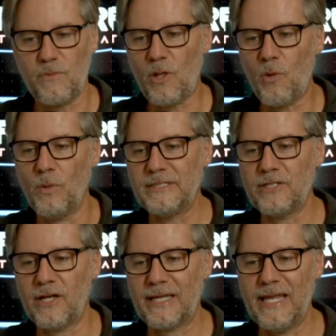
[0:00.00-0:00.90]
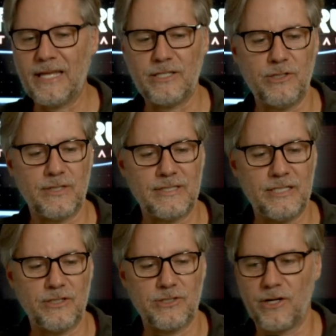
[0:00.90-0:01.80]
once it's all connected, you can see
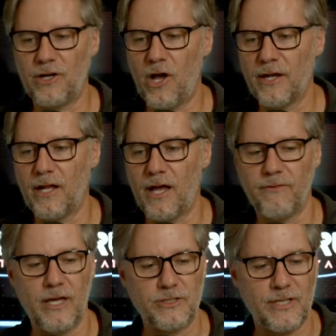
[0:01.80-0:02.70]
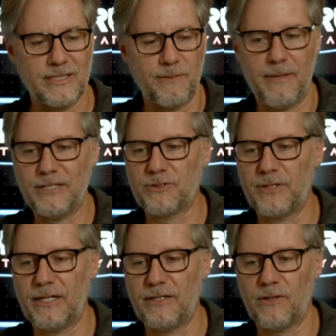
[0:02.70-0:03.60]
you can turn it on and off. So that's the main
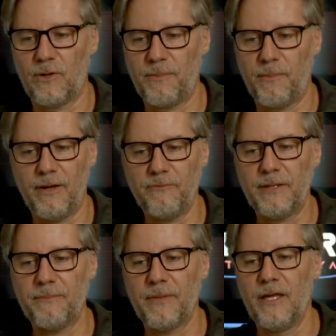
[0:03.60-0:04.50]
screen going up above me.